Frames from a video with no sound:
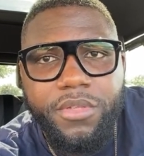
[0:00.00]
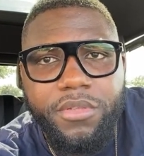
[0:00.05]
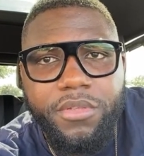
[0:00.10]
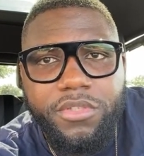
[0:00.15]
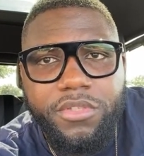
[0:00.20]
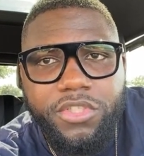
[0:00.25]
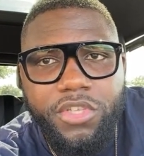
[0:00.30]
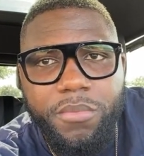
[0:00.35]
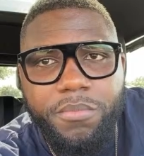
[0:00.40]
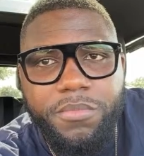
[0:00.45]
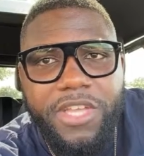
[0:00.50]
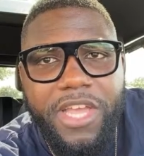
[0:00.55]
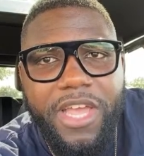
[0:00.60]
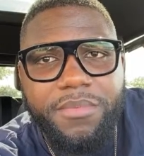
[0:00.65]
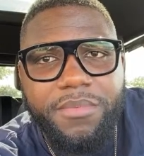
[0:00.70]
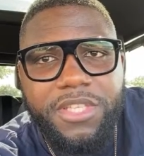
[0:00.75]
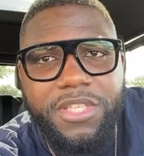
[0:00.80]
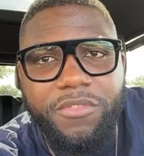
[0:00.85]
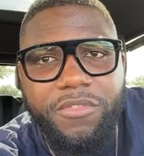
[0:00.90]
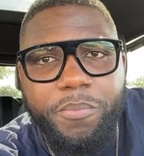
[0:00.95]

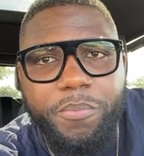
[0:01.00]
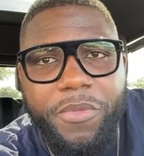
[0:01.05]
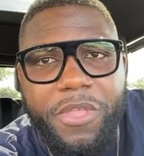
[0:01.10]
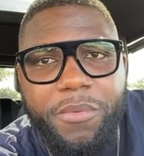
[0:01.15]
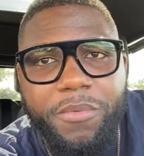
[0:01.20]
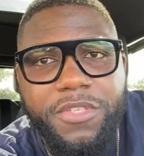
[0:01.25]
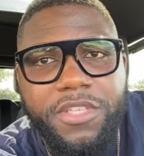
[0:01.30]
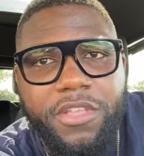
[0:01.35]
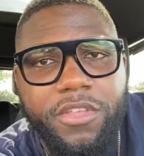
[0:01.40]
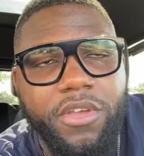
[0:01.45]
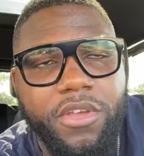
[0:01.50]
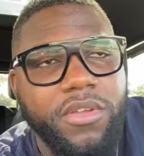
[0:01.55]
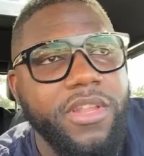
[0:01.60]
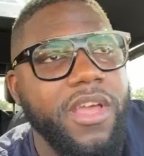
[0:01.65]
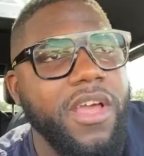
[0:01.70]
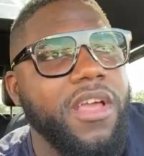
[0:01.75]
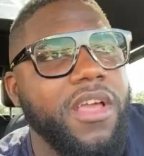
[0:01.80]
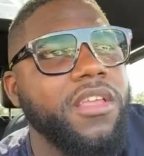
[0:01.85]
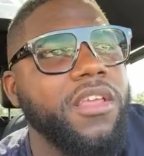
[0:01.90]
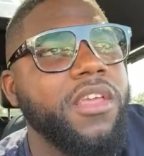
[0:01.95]
Sometimes even people say, yo,
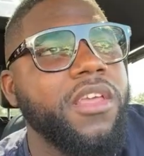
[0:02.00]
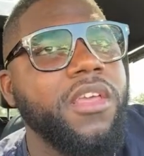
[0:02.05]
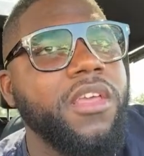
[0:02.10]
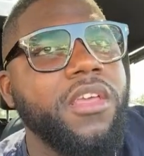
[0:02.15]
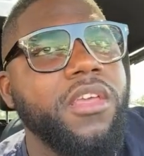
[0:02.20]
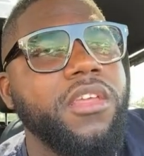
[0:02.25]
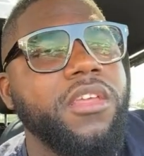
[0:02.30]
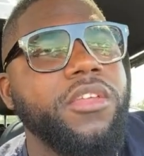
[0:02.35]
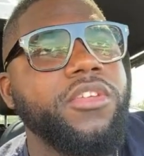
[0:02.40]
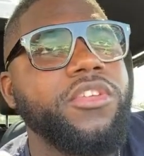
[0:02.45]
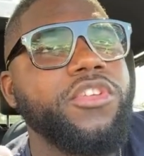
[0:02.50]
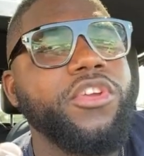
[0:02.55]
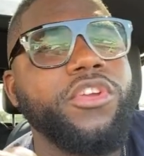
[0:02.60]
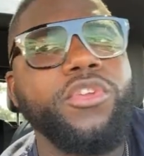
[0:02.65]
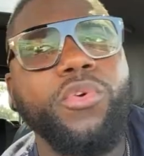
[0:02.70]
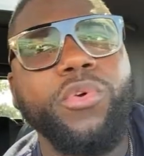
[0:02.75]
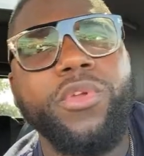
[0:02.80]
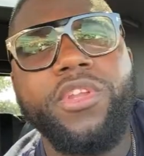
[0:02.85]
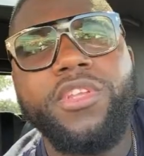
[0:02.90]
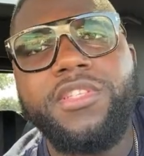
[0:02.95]
dog, you're
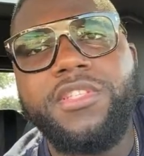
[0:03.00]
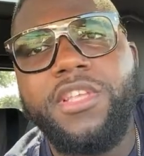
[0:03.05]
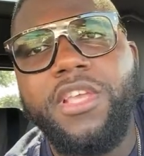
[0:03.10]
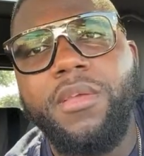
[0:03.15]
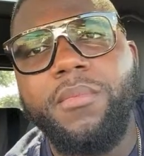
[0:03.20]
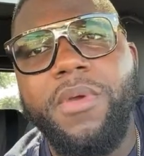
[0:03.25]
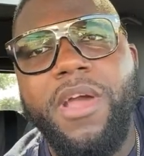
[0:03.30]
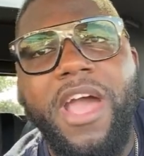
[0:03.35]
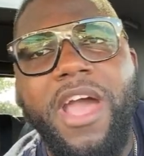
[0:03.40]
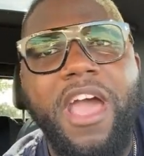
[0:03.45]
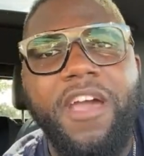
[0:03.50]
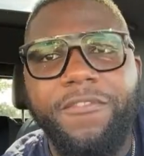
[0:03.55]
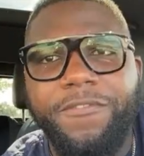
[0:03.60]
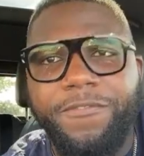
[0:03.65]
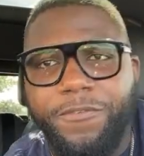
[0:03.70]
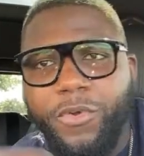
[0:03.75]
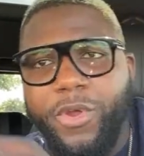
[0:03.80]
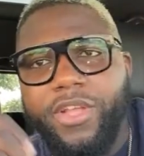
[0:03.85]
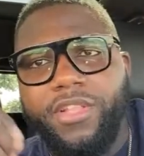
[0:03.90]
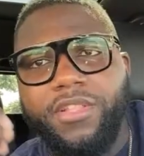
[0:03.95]
doing the same. I have
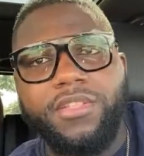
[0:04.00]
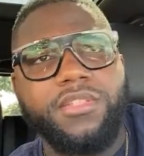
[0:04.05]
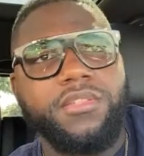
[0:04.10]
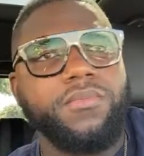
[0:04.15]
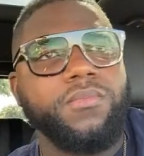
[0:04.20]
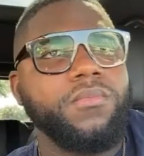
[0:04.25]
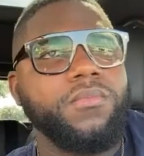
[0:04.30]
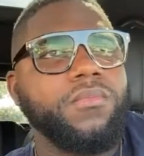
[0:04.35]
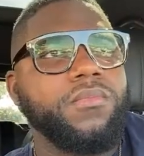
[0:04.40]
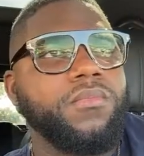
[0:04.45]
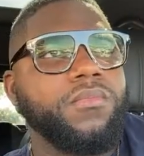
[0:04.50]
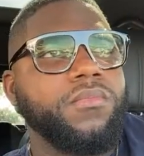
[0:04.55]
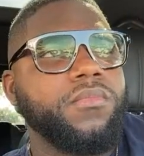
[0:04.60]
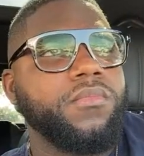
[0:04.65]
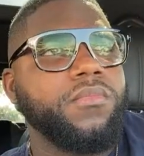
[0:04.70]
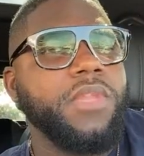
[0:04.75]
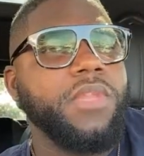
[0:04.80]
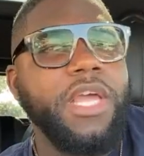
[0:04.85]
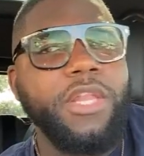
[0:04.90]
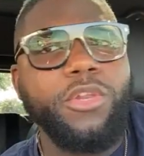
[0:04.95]
friends
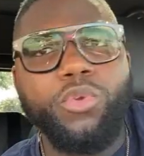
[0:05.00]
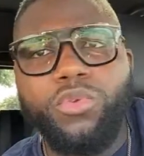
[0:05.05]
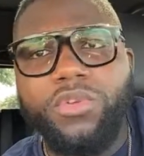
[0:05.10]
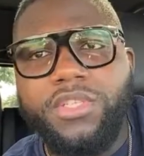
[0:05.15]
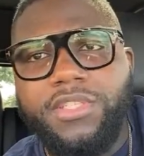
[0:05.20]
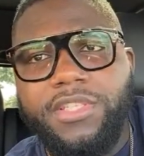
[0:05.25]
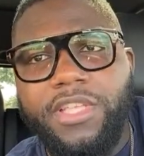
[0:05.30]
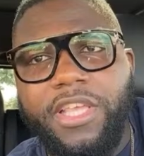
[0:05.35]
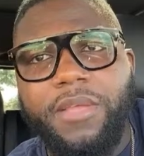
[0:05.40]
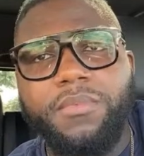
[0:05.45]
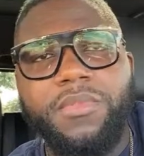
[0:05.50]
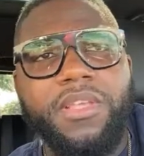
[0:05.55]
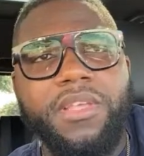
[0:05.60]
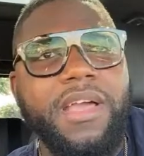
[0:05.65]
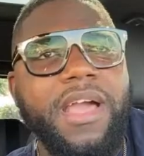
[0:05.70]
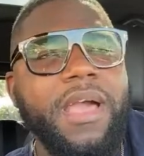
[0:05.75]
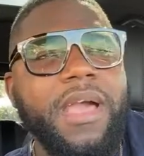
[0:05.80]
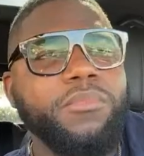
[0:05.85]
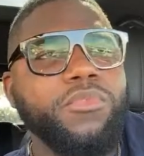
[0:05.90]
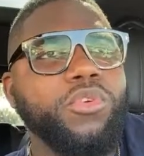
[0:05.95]
that do the same thing
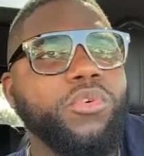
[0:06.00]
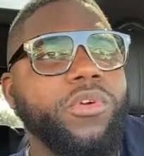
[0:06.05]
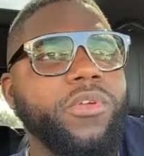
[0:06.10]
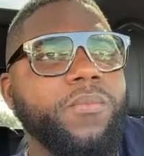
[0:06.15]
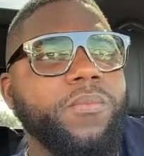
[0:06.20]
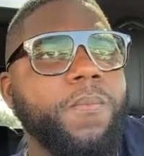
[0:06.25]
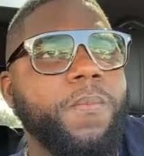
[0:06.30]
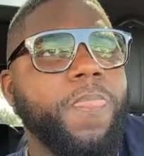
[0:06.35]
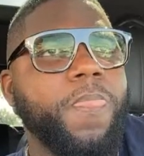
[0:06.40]
I'm doing.